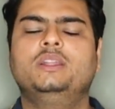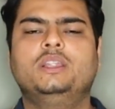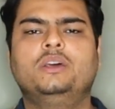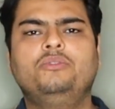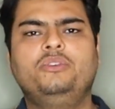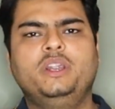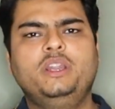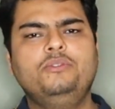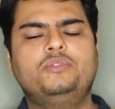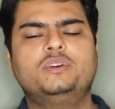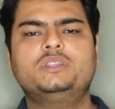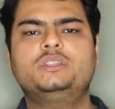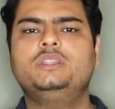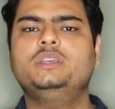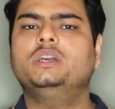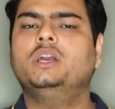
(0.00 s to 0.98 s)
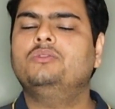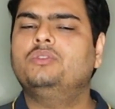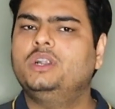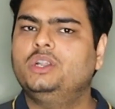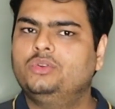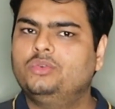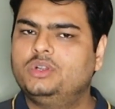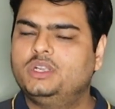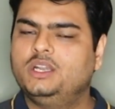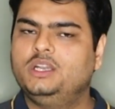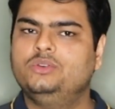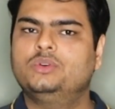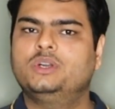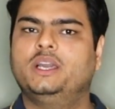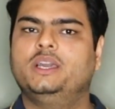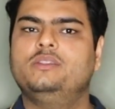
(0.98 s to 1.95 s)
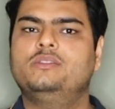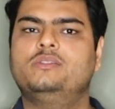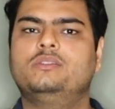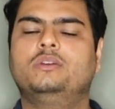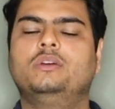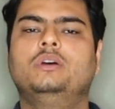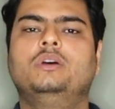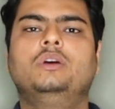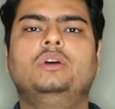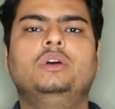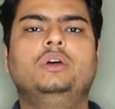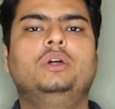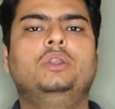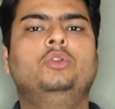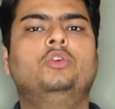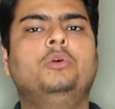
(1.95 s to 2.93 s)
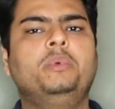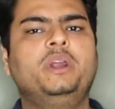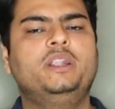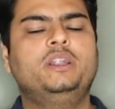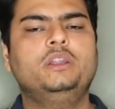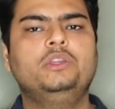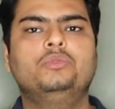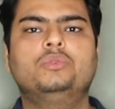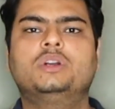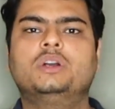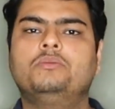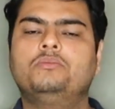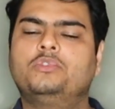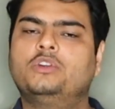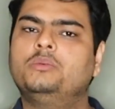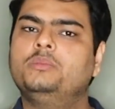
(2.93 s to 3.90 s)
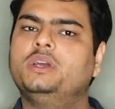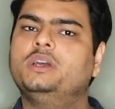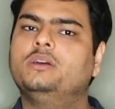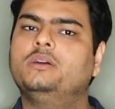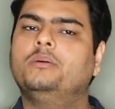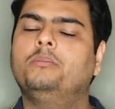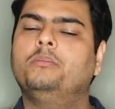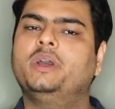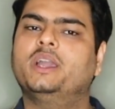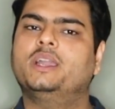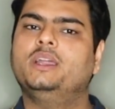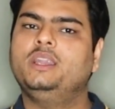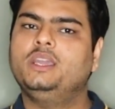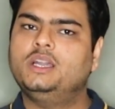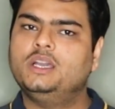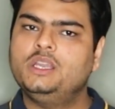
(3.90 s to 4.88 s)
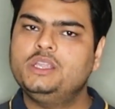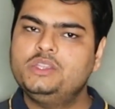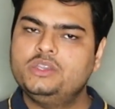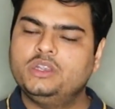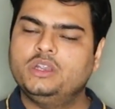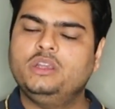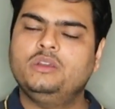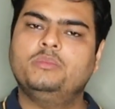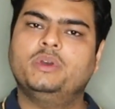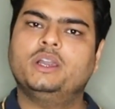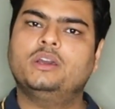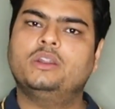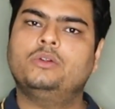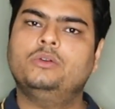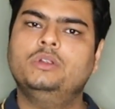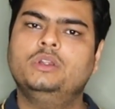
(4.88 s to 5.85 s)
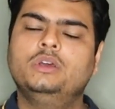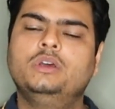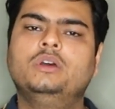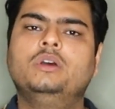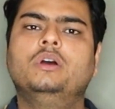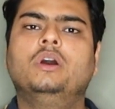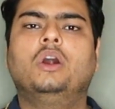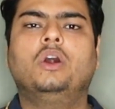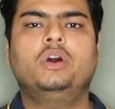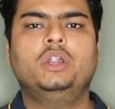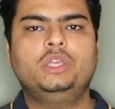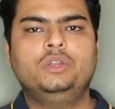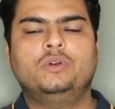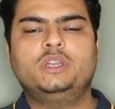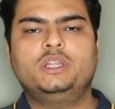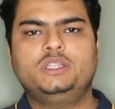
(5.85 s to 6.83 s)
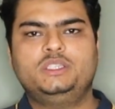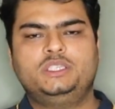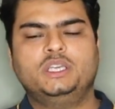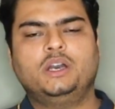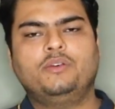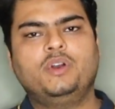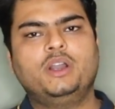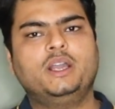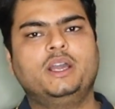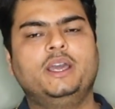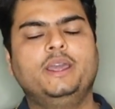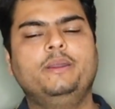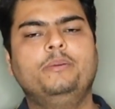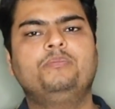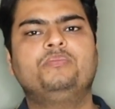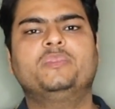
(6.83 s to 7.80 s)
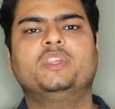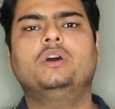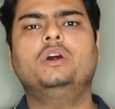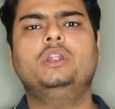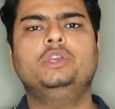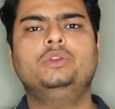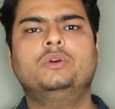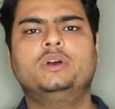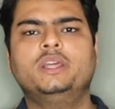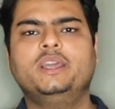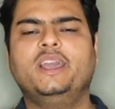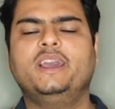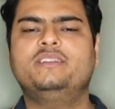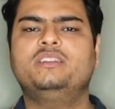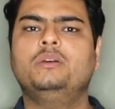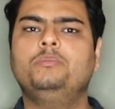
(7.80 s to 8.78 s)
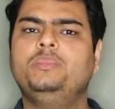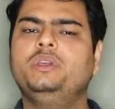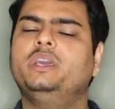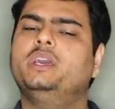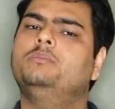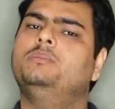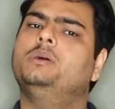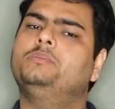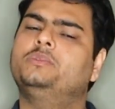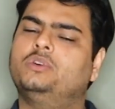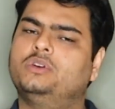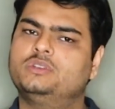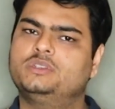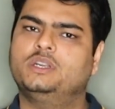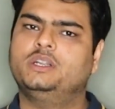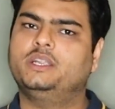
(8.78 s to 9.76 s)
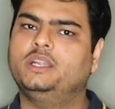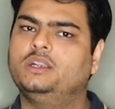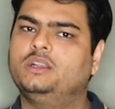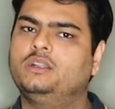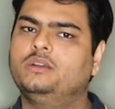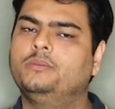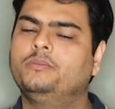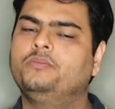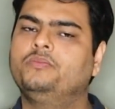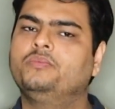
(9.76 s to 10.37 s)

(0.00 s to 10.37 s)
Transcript: The very first thing I want to tell you guys, no matter you come from a mechanical engineering background or you are a Java guy or you are a SAP ABAP consultant,